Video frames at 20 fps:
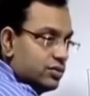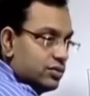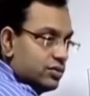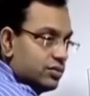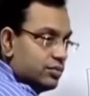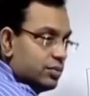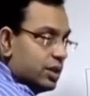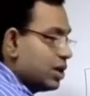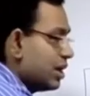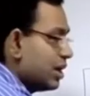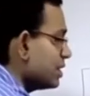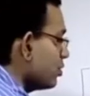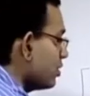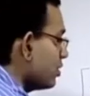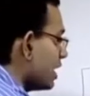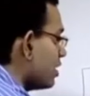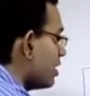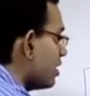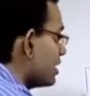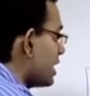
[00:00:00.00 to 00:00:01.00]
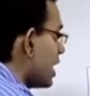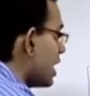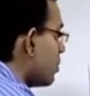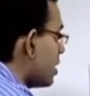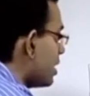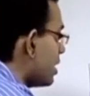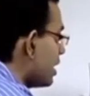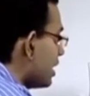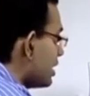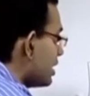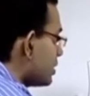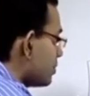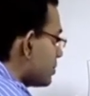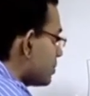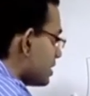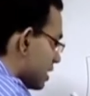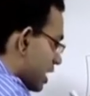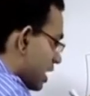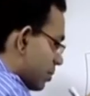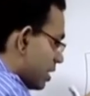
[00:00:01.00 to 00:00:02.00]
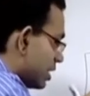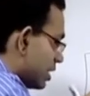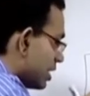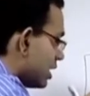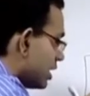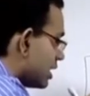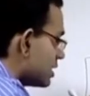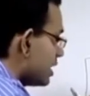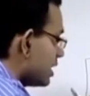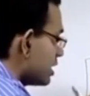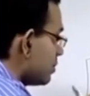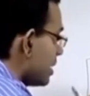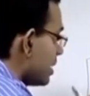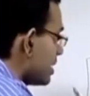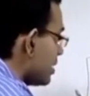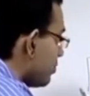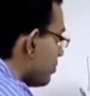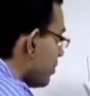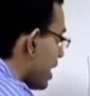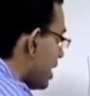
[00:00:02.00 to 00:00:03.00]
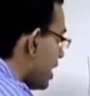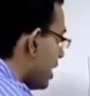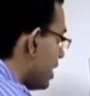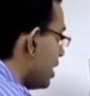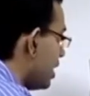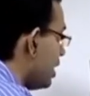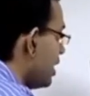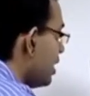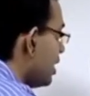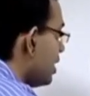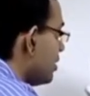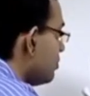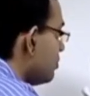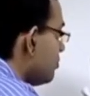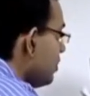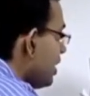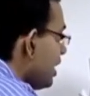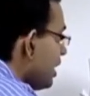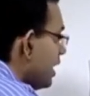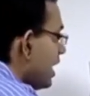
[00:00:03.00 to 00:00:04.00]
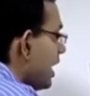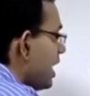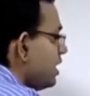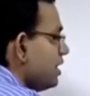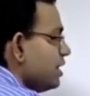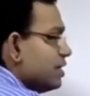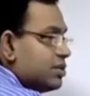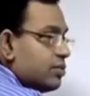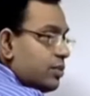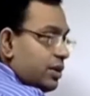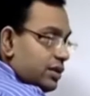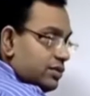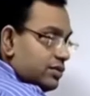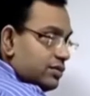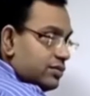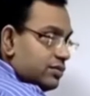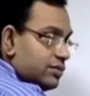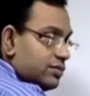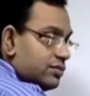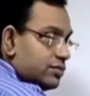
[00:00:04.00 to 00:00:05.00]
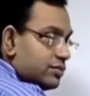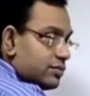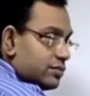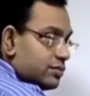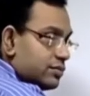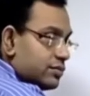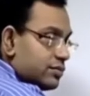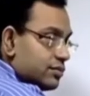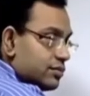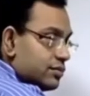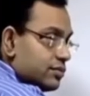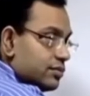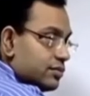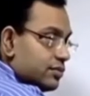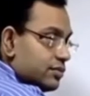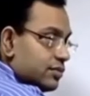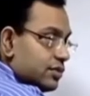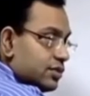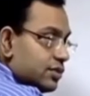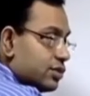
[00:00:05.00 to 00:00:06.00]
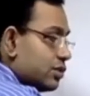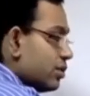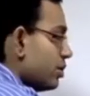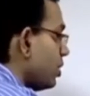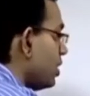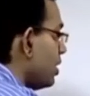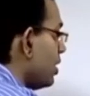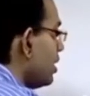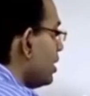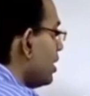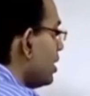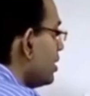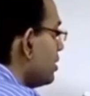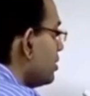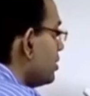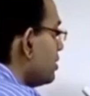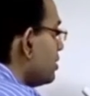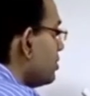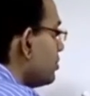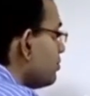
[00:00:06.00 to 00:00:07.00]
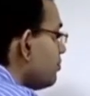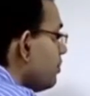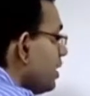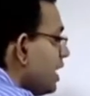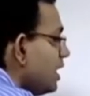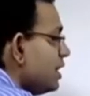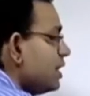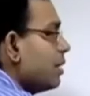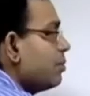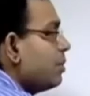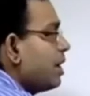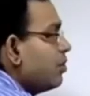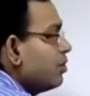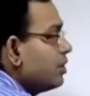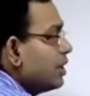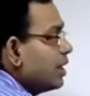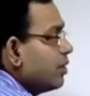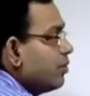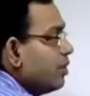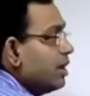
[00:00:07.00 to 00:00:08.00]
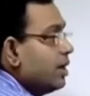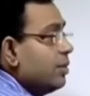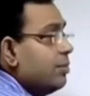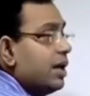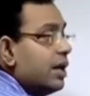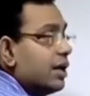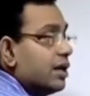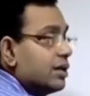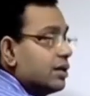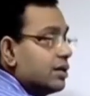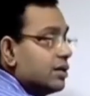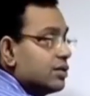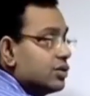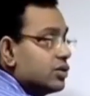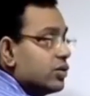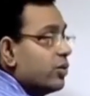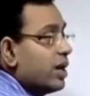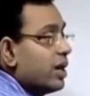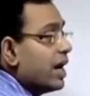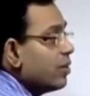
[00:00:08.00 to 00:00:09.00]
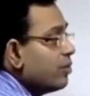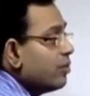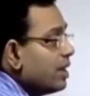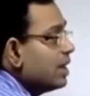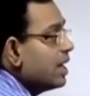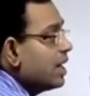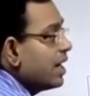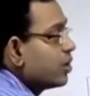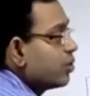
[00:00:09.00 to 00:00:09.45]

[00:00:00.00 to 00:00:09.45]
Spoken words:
because you cannot simultaneously specify v and this one. So v in the boundary will remain. So where will that